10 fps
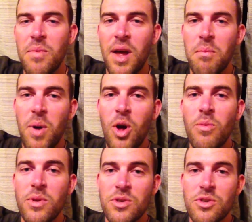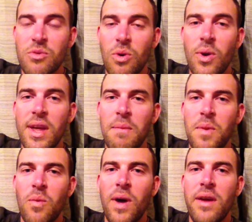a moment screwing up
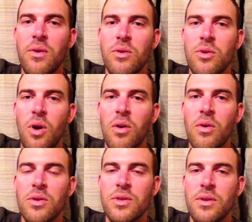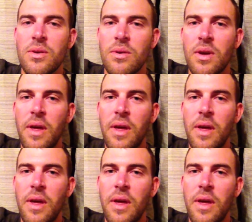the way your dog looks at you.